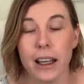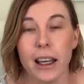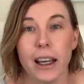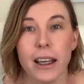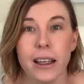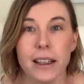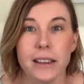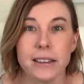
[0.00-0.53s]

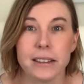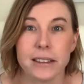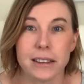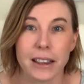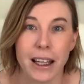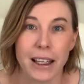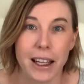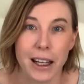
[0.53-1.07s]
and
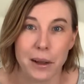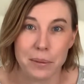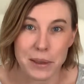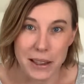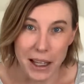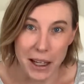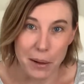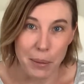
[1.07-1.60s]
they get
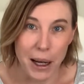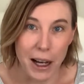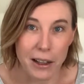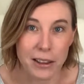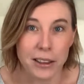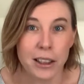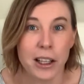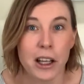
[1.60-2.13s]
upset about